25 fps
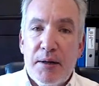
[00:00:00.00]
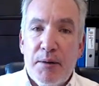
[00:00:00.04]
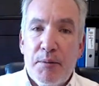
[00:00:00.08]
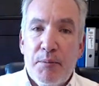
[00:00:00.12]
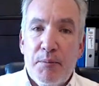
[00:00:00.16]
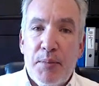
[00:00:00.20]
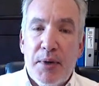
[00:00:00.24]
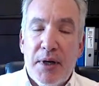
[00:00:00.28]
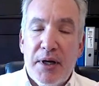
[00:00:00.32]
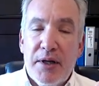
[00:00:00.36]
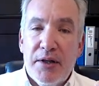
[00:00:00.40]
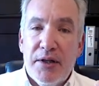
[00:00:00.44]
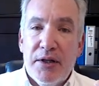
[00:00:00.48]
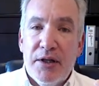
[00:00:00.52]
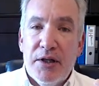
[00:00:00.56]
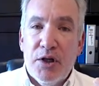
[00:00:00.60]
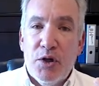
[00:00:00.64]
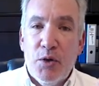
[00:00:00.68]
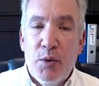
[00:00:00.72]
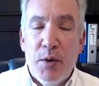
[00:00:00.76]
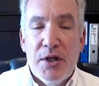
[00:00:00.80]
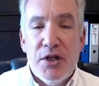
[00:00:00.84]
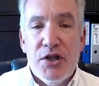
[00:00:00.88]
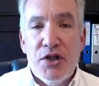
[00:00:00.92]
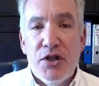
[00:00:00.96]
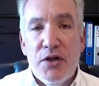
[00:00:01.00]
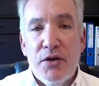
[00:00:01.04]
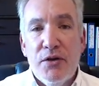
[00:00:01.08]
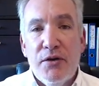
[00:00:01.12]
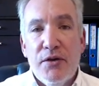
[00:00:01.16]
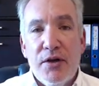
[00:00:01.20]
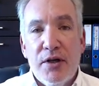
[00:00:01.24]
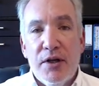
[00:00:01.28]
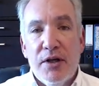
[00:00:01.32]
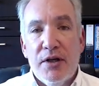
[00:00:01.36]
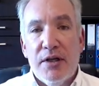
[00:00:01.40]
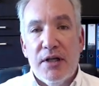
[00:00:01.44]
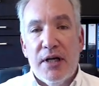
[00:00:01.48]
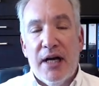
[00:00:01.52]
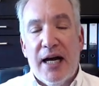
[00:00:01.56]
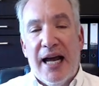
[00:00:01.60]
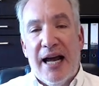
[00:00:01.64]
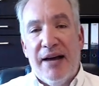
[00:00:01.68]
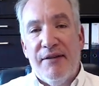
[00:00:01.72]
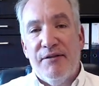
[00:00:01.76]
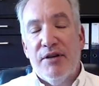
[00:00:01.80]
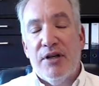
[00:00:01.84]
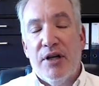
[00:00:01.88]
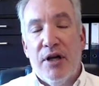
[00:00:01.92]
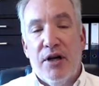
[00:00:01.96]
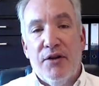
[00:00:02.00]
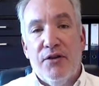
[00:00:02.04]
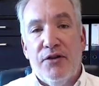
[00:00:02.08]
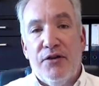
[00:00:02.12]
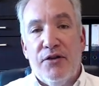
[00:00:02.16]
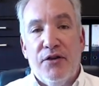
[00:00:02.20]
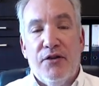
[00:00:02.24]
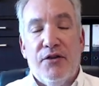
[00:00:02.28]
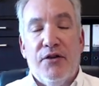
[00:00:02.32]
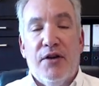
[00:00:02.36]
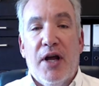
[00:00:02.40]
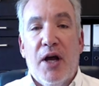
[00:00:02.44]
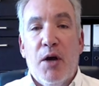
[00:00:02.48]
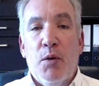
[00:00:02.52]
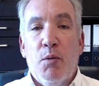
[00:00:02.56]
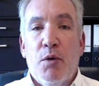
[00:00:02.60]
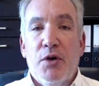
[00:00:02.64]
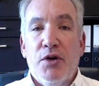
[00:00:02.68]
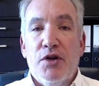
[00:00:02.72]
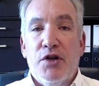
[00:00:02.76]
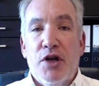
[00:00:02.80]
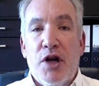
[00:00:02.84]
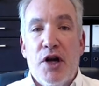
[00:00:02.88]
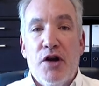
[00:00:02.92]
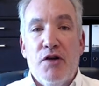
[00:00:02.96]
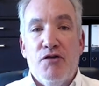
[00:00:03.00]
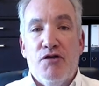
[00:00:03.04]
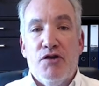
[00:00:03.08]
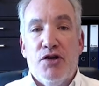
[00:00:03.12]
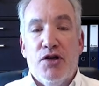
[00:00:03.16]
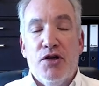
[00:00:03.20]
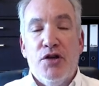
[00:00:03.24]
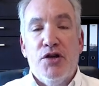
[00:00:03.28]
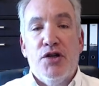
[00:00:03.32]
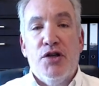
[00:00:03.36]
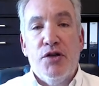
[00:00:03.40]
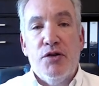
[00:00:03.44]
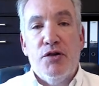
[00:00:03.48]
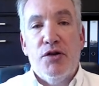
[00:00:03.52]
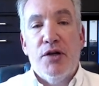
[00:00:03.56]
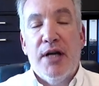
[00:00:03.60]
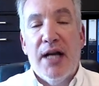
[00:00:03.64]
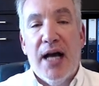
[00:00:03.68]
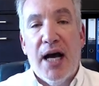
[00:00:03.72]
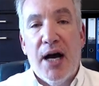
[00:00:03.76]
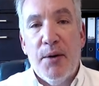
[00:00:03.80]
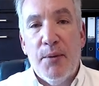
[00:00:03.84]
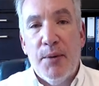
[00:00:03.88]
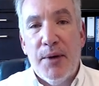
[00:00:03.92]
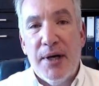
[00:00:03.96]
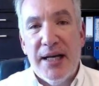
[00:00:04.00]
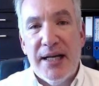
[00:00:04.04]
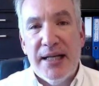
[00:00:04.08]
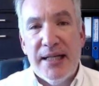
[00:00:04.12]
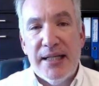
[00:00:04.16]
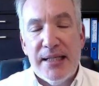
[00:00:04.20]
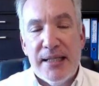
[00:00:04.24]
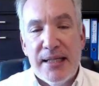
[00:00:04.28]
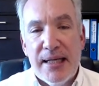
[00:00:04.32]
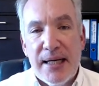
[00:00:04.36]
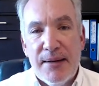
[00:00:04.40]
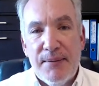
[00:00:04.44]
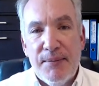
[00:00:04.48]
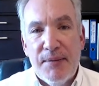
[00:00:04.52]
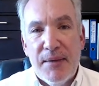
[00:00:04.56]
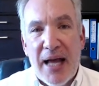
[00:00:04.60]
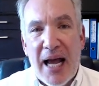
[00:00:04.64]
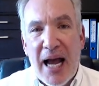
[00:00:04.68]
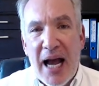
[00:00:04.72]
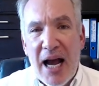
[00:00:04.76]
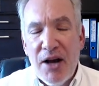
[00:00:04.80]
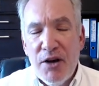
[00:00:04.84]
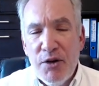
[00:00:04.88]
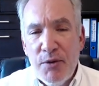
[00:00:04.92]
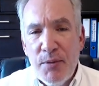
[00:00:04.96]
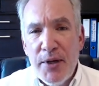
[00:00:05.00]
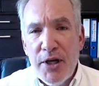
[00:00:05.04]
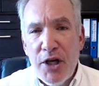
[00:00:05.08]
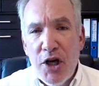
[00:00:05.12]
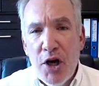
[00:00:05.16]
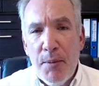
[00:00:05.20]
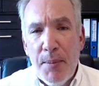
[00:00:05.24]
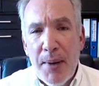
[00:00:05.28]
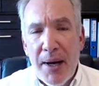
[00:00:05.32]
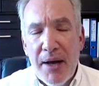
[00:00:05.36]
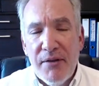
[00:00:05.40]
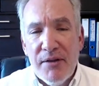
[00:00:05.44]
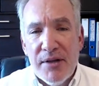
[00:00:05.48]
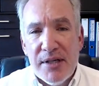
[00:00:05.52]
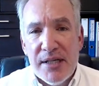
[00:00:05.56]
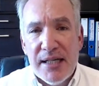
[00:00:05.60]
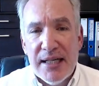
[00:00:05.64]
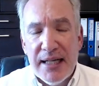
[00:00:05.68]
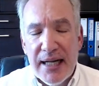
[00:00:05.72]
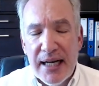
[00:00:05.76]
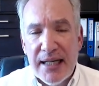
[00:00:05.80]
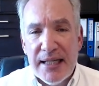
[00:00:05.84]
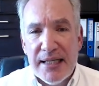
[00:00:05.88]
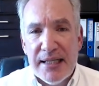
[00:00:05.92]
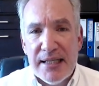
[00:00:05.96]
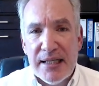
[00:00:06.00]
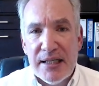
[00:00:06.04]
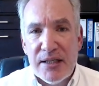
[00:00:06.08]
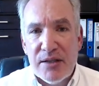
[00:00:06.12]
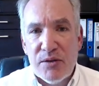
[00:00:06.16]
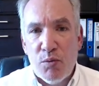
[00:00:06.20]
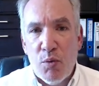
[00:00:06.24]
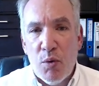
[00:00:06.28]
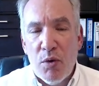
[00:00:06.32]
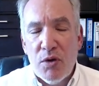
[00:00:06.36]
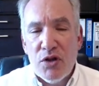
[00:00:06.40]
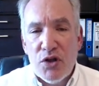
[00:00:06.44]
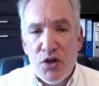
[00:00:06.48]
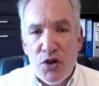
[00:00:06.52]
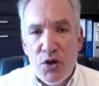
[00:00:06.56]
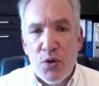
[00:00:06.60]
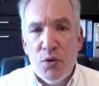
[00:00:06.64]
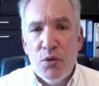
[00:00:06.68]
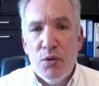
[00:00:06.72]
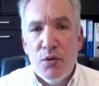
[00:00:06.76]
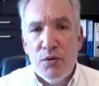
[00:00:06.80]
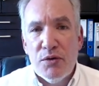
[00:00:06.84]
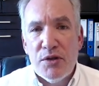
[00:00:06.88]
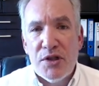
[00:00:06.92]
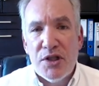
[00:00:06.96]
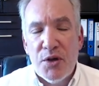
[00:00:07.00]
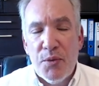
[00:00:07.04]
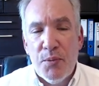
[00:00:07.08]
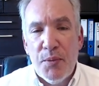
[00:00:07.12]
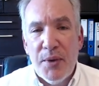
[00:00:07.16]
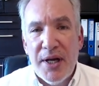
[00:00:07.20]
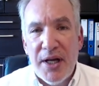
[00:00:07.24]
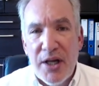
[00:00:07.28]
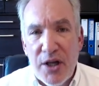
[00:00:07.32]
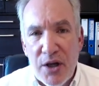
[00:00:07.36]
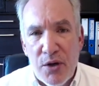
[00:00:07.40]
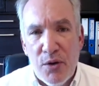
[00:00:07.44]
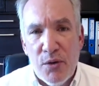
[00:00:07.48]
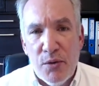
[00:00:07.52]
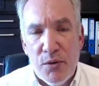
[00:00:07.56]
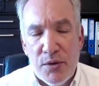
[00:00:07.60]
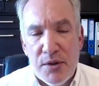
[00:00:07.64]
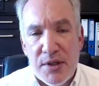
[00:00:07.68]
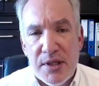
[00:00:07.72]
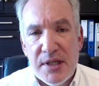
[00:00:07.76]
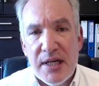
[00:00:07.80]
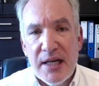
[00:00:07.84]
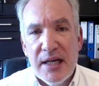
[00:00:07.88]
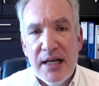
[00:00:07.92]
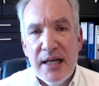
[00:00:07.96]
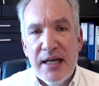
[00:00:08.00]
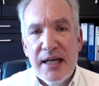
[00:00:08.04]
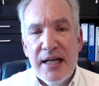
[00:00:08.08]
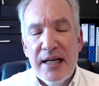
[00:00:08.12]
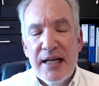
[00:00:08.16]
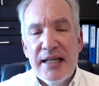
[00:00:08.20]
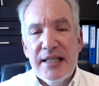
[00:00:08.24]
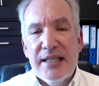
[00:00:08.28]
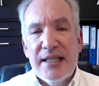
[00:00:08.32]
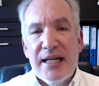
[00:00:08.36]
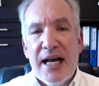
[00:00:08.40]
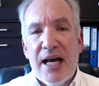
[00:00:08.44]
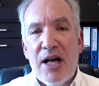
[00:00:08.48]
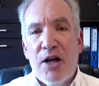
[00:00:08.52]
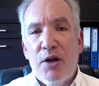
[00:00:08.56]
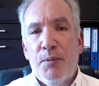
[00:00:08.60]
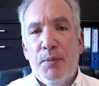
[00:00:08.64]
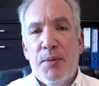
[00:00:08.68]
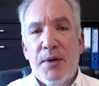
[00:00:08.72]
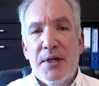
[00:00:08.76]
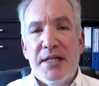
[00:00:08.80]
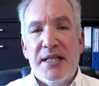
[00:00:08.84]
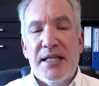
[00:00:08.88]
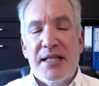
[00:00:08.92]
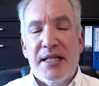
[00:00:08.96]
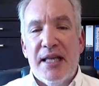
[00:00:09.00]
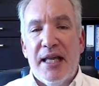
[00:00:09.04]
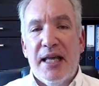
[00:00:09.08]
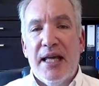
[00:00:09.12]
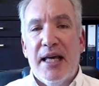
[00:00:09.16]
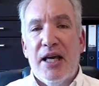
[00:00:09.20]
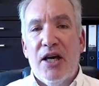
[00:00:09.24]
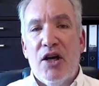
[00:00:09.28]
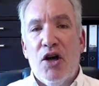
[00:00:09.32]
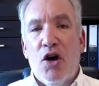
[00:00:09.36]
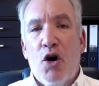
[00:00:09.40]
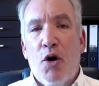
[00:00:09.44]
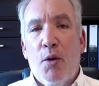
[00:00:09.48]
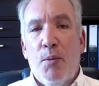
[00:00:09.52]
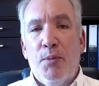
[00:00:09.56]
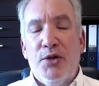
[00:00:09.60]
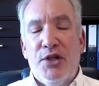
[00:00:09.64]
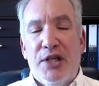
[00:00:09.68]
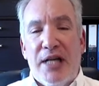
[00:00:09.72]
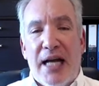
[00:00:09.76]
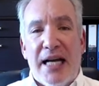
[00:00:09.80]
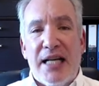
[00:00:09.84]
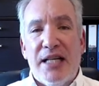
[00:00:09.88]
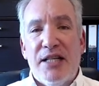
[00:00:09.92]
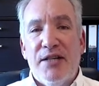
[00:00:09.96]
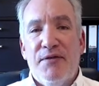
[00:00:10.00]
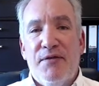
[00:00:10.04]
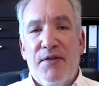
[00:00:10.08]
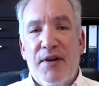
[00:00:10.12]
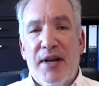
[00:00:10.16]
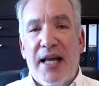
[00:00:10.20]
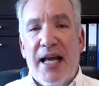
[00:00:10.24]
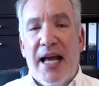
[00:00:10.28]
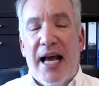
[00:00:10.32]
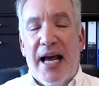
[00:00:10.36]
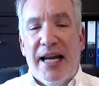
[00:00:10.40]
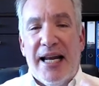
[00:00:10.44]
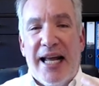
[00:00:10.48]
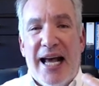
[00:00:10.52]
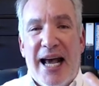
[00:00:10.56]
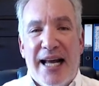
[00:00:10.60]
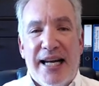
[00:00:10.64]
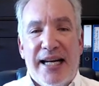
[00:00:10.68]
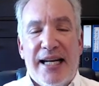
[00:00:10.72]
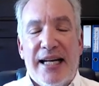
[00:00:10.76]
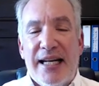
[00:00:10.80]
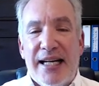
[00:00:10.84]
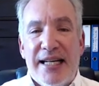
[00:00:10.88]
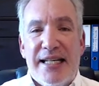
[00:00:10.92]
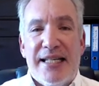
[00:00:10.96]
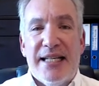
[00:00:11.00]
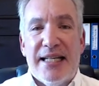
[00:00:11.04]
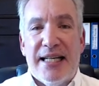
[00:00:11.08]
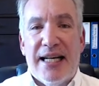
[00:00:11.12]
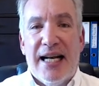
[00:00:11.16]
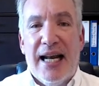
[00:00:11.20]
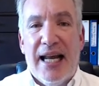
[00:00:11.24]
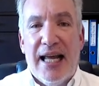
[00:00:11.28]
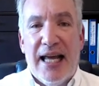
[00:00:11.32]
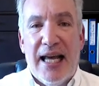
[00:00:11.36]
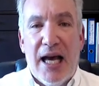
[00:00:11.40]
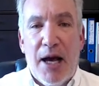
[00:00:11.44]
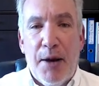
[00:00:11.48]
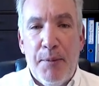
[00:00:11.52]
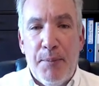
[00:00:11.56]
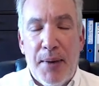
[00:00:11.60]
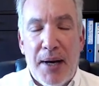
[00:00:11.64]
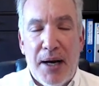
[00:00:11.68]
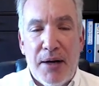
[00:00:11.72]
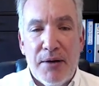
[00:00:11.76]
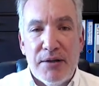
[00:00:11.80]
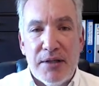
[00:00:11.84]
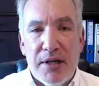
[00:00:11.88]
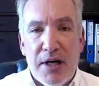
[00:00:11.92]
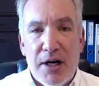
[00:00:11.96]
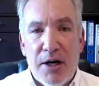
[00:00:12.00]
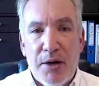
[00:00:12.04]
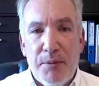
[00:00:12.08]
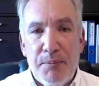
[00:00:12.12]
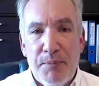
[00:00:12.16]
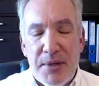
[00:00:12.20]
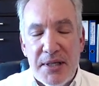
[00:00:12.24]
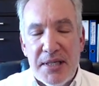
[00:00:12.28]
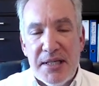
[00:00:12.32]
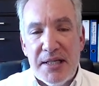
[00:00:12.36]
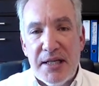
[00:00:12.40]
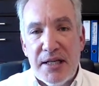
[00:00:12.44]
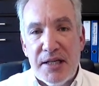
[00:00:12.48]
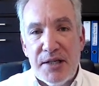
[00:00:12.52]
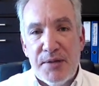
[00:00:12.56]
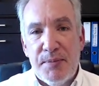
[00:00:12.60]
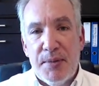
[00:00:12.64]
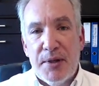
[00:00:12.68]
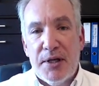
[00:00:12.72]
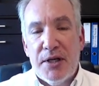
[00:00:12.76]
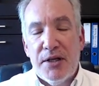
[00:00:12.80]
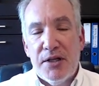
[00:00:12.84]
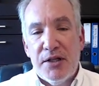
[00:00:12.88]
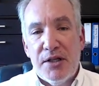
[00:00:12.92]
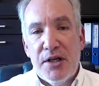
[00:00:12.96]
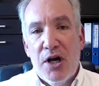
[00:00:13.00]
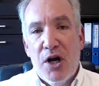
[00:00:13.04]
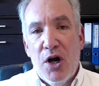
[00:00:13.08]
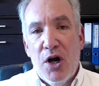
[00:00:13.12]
But the question that I haven't answered and I want to introduce you to now is how do we go about this analysis? What tools can we use to help us think objectively and analytically about our business? Because